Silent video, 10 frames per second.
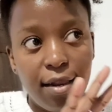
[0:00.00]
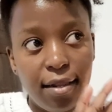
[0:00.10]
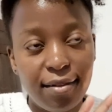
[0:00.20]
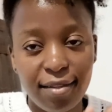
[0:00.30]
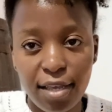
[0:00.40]

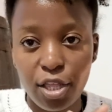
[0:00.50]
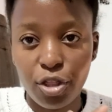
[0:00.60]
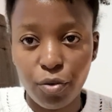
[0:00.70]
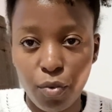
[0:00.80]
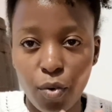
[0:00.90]

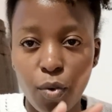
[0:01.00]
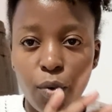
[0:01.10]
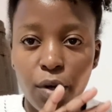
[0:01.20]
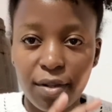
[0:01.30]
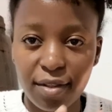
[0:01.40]

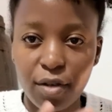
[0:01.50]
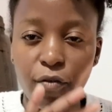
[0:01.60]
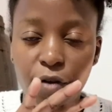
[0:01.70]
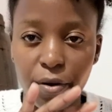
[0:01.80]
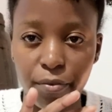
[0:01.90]
see-through
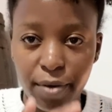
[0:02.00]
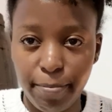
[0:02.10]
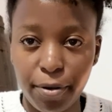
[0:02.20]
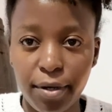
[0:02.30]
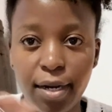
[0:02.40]
silver
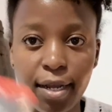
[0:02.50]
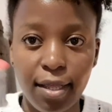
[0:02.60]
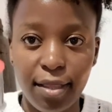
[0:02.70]
ribbon.